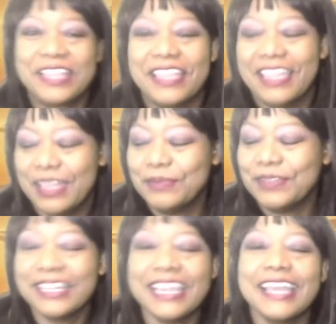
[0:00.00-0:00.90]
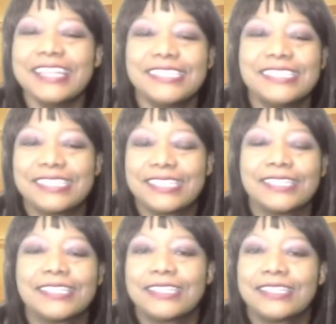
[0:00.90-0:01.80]
I'm gonna ask.
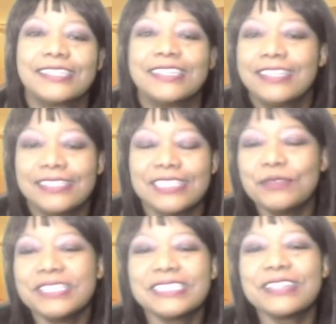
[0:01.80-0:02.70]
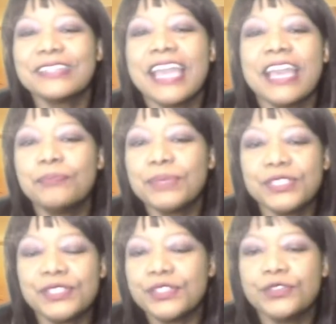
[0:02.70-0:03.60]
So what's gonna happen
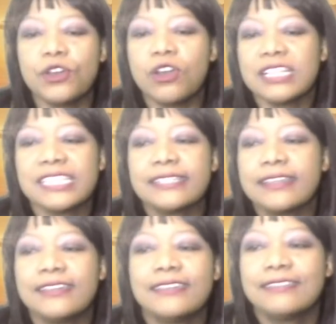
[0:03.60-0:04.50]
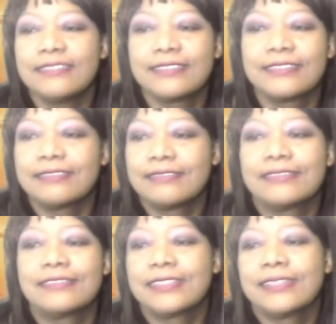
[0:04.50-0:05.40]
to you, Oscar?
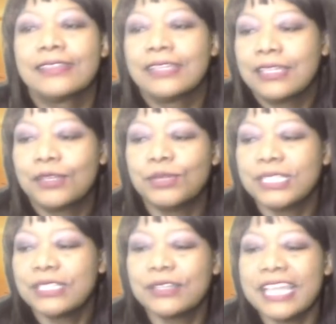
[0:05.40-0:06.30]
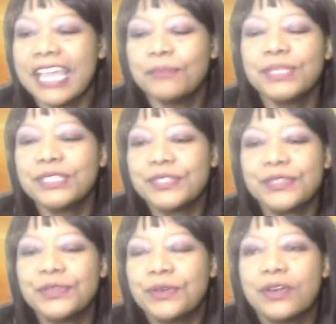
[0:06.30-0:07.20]
What's gonna happen to
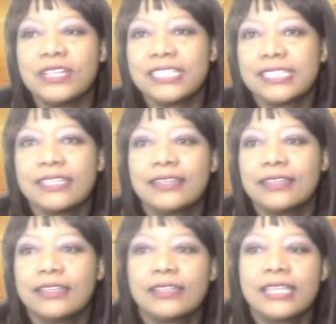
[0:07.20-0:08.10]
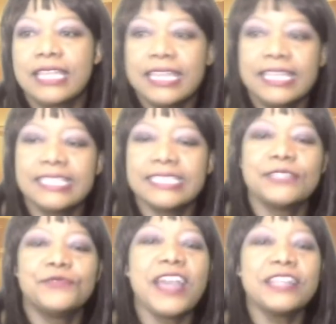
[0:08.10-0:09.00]
you, Oscar? He
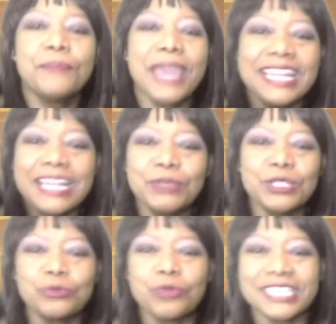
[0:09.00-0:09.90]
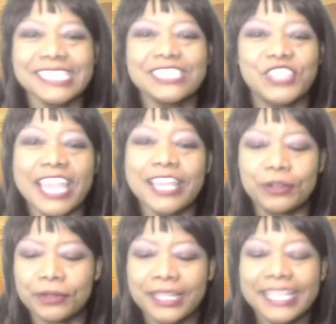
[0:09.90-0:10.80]
says, fuck man, I'm gonna rot in
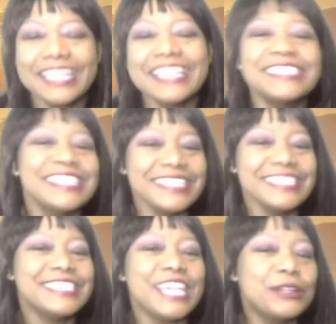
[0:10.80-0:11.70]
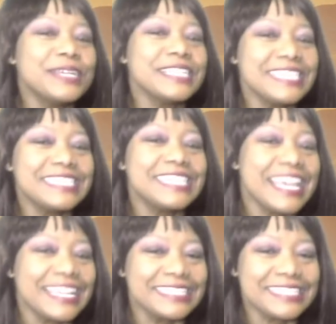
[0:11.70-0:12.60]
jail. Is he in jail or is he
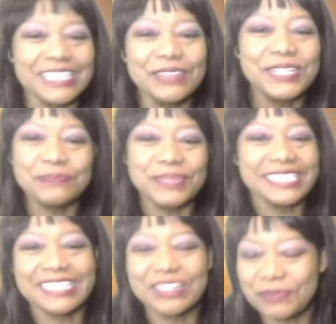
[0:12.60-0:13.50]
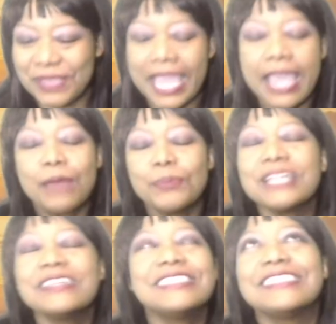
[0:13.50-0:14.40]
dead? Somebody please tell me.
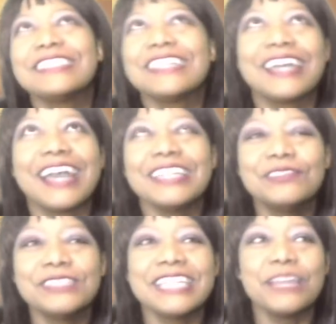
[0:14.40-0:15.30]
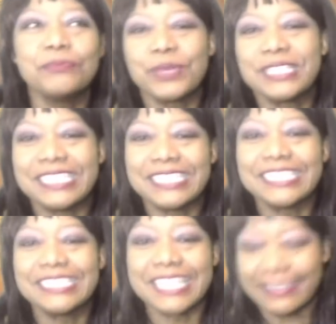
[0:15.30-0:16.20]
Because I don't like
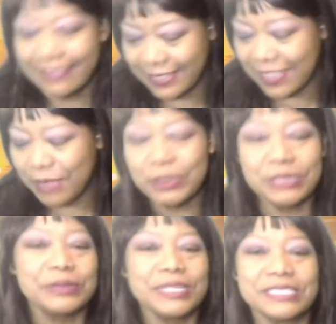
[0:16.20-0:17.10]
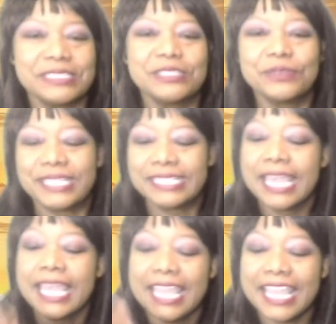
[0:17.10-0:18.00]
predicting death, so I'm not going to do it.
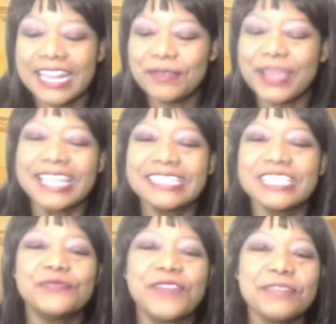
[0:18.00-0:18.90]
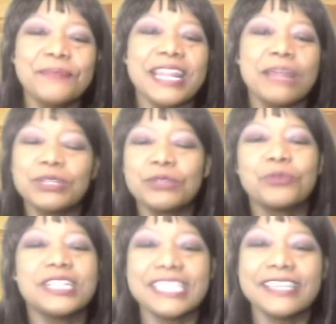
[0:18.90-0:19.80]
Anyway, he says, fuck man, I'm going to
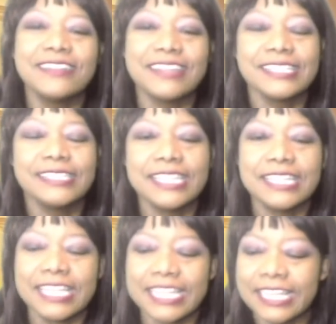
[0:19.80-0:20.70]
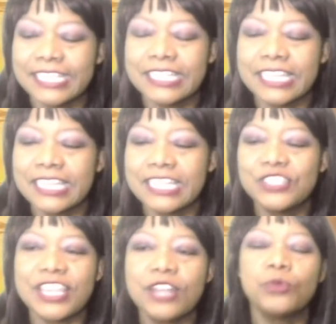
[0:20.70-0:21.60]
rot here in
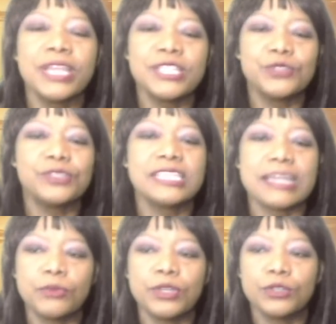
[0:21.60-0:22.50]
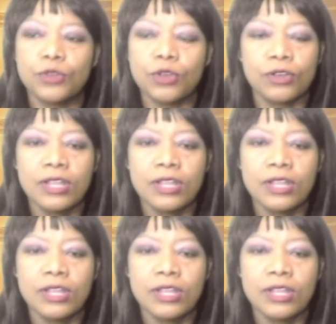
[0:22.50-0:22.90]
jail. Where do you think I'm going to go?